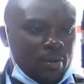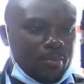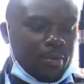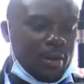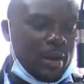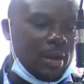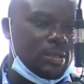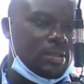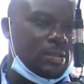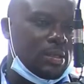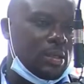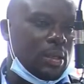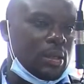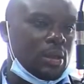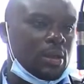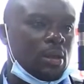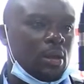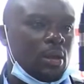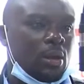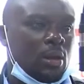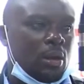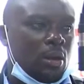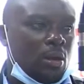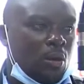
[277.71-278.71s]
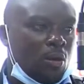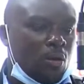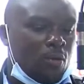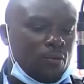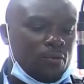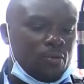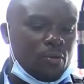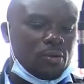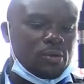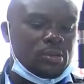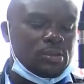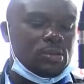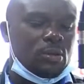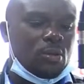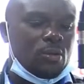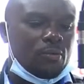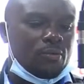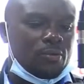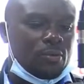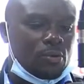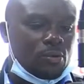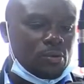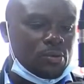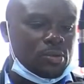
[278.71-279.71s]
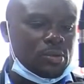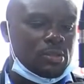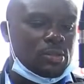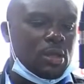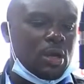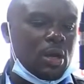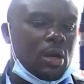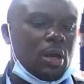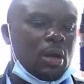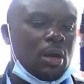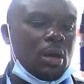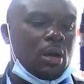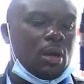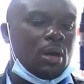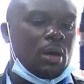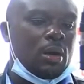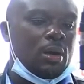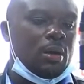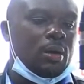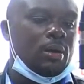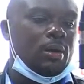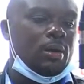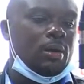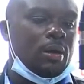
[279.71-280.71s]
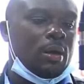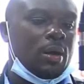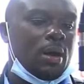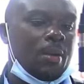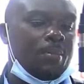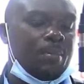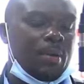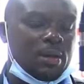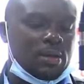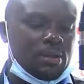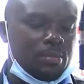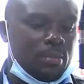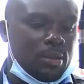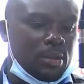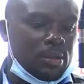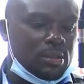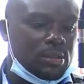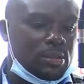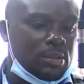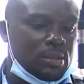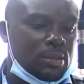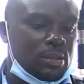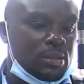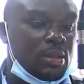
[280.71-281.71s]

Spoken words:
the pricing of those apartments.